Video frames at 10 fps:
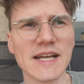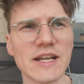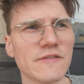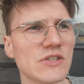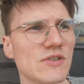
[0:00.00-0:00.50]

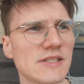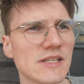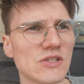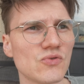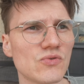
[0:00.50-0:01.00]
and the
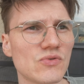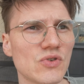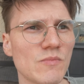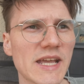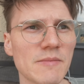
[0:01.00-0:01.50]
Hollyland Lark
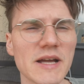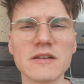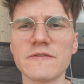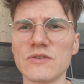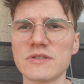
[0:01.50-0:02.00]
M2 is just a little
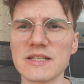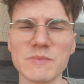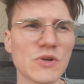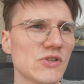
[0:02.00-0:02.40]
bit clearer.